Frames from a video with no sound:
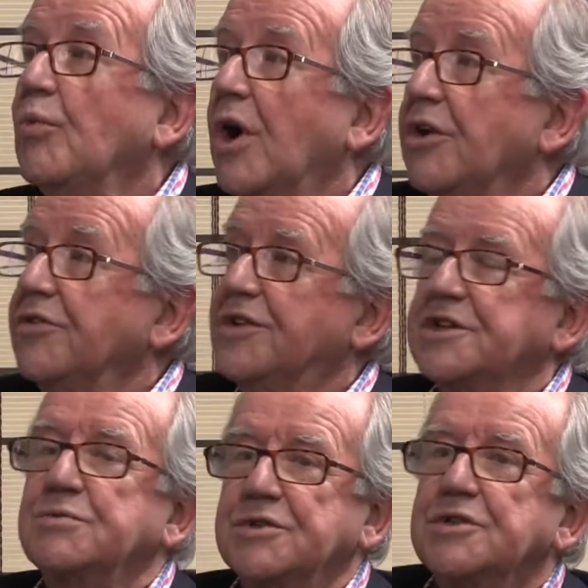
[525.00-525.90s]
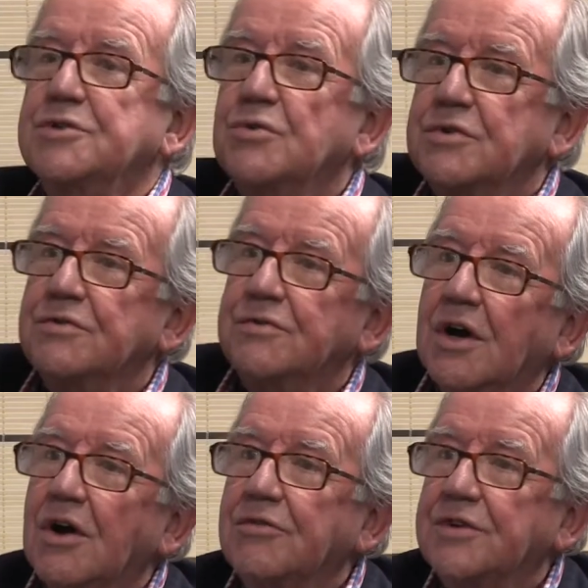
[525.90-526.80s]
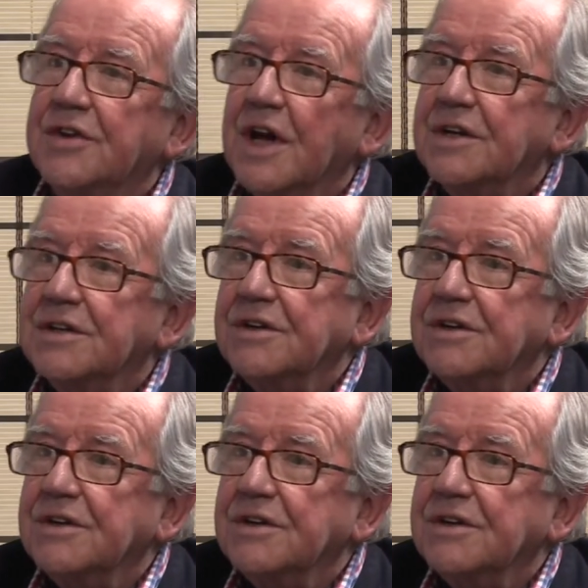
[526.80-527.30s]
and this was a sort of after that